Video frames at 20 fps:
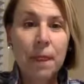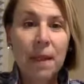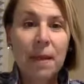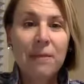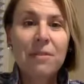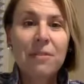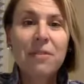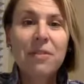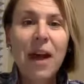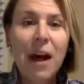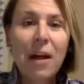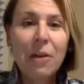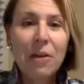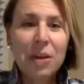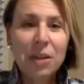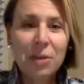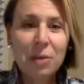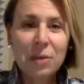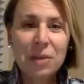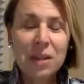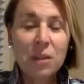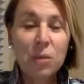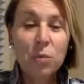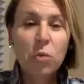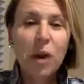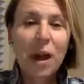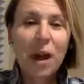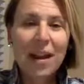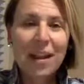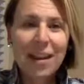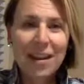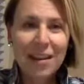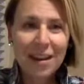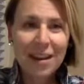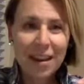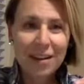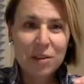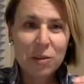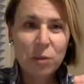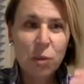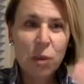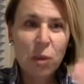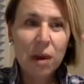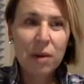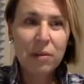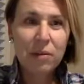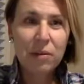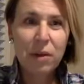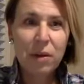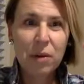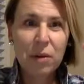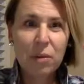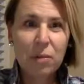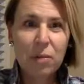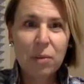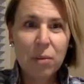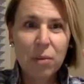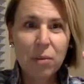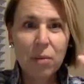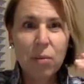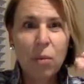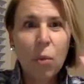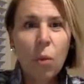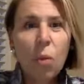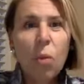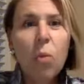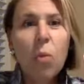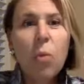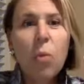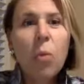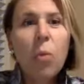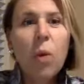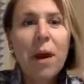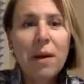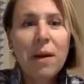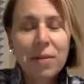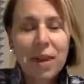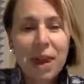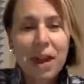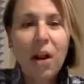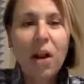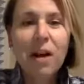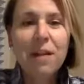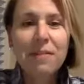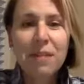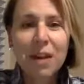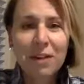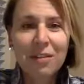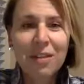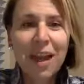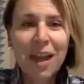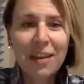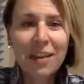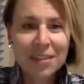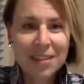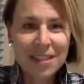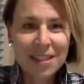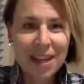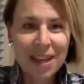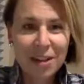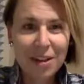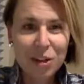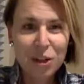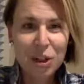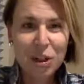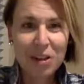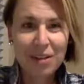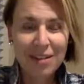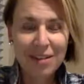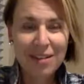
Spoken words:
values and recognize where they are in their life stage.